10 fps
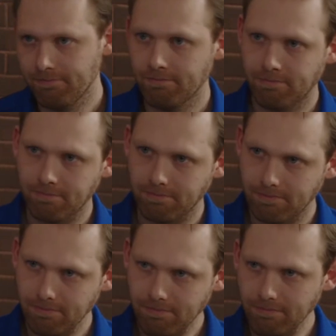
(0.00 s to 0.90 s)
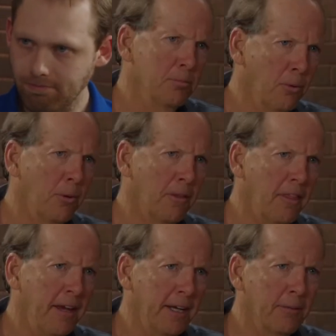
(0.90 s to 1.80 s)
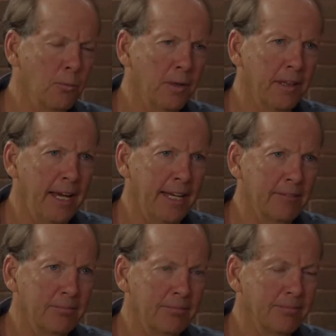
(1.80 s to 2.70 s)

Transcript: So the most important thing when that